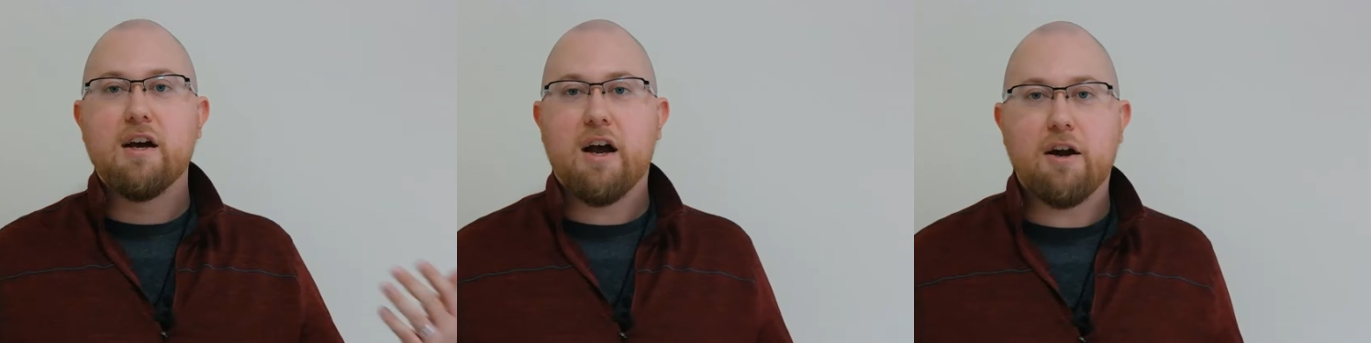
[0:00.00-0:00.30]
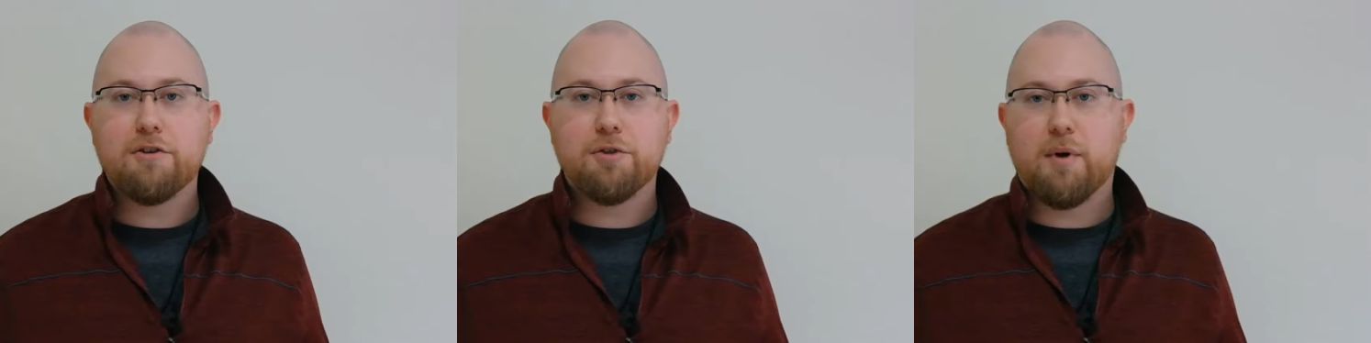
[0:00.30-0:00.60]

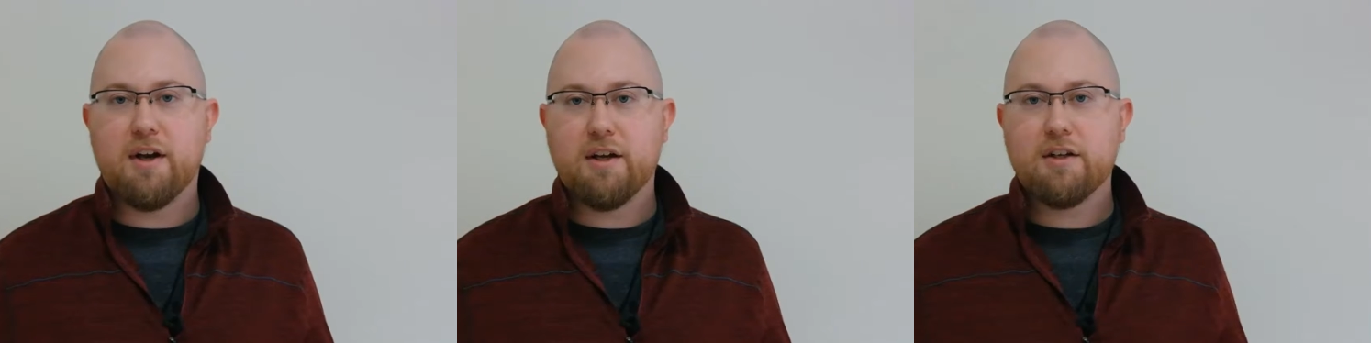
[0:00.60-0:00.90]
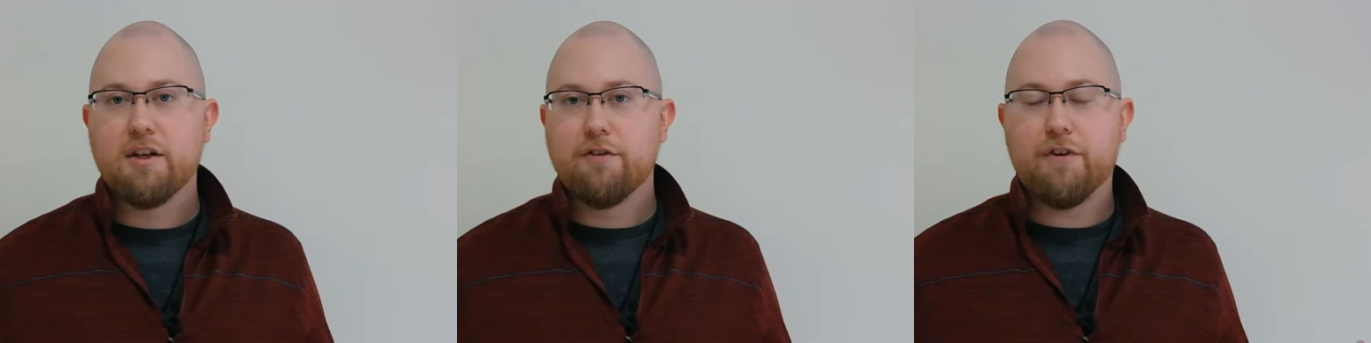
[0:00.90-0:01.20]
"How do
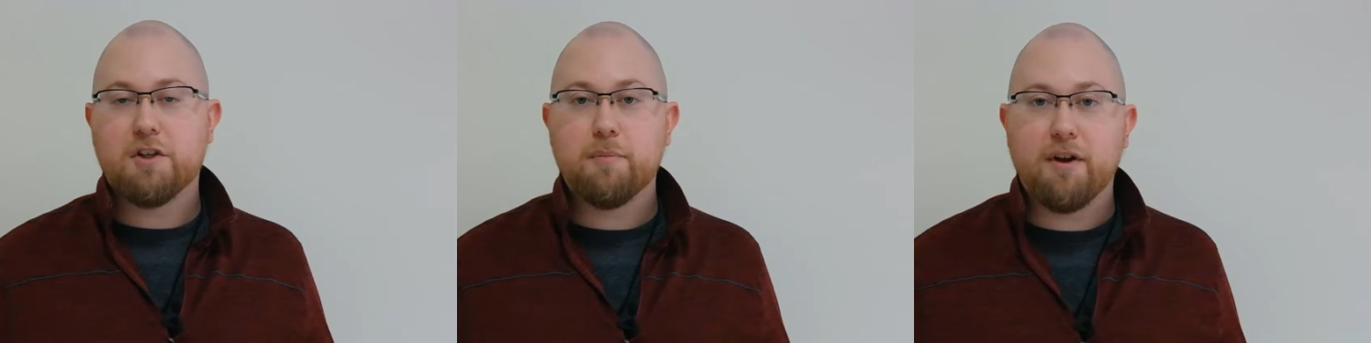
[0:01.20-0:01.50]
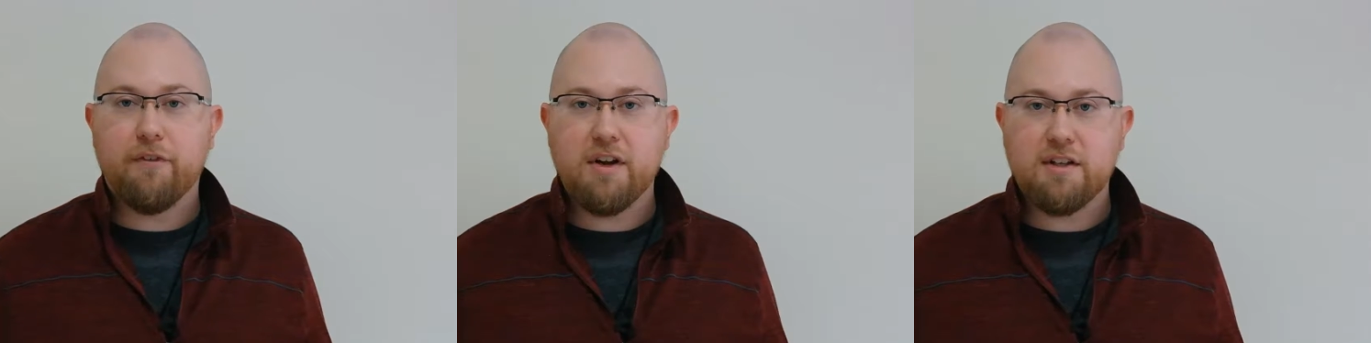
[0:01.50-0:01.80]
I fix my
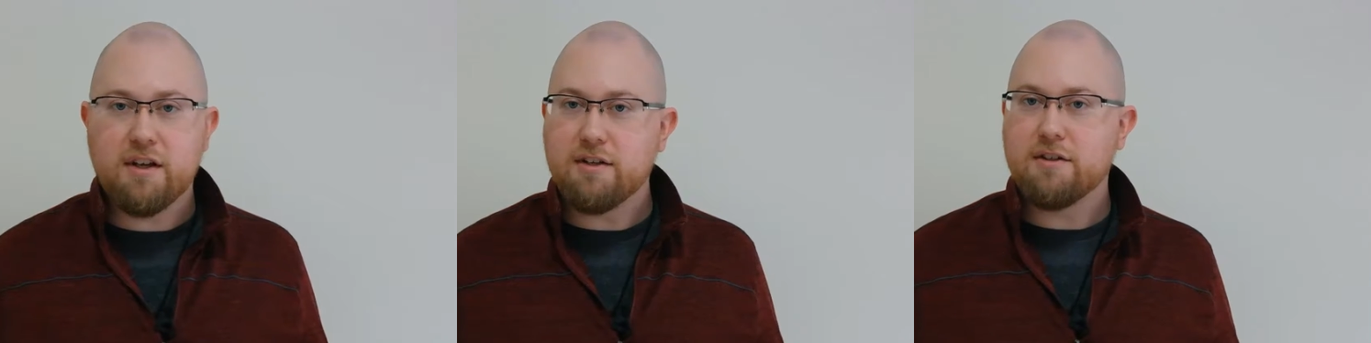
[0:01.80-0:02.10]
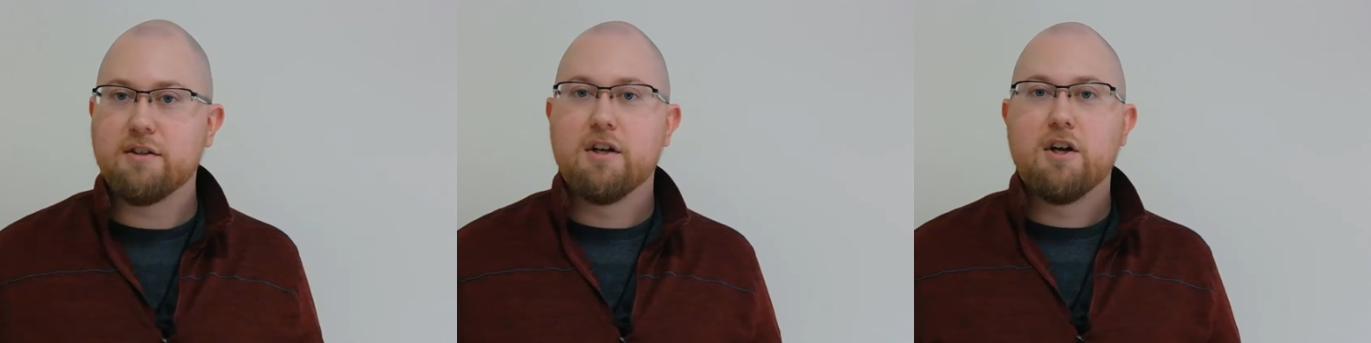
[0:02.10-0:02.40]
radiator"